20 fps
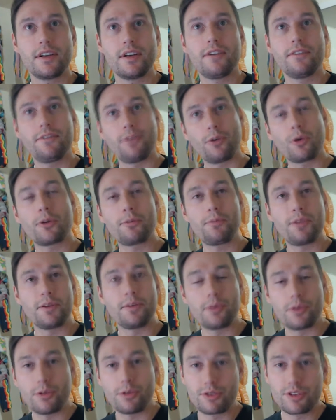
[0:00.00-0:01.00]
for
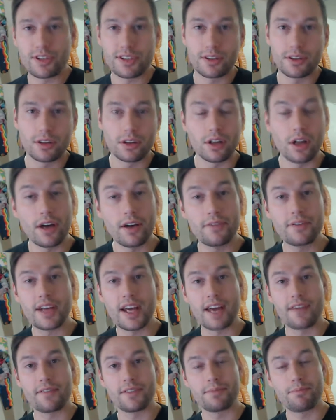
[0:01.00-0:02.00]
people who just love to
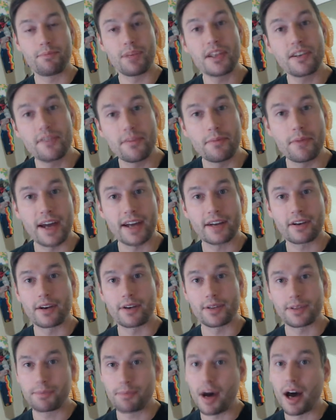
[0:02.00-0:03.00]
have as big of a
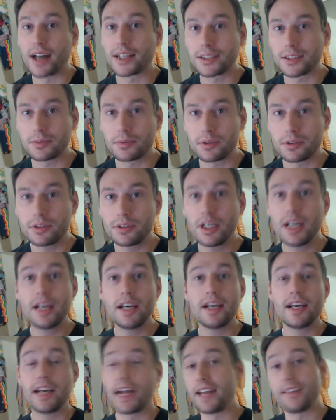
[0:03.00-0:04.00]
background as possible,
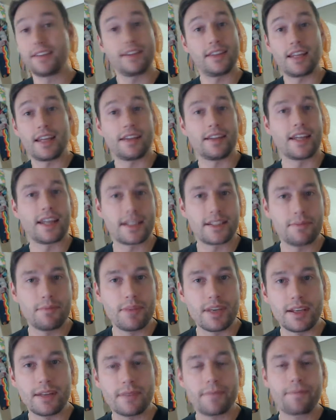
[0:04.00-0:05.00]
and that's
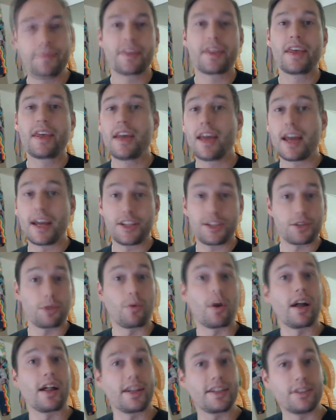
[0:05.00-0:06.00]
me. And so
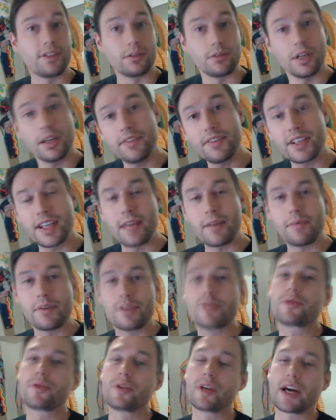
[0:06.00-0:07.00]
while I still love the game
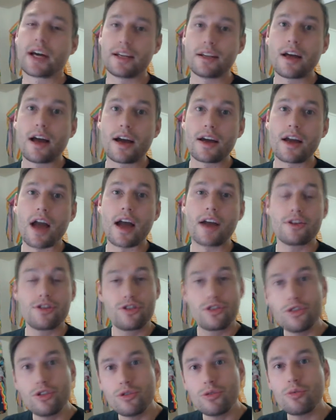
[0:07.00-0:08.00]
industry, I
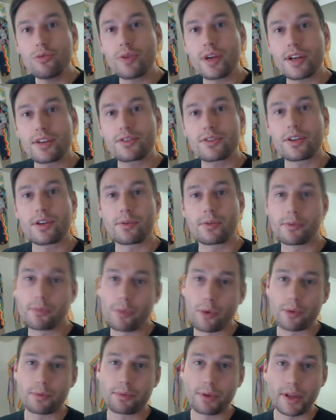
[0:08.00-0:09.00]
do wish there were
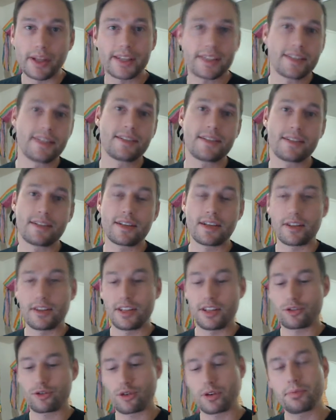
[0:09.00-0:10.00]
more places in
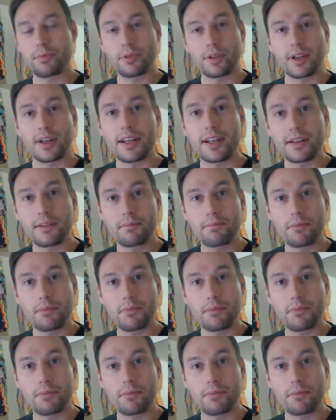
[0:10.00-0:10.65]
these AAA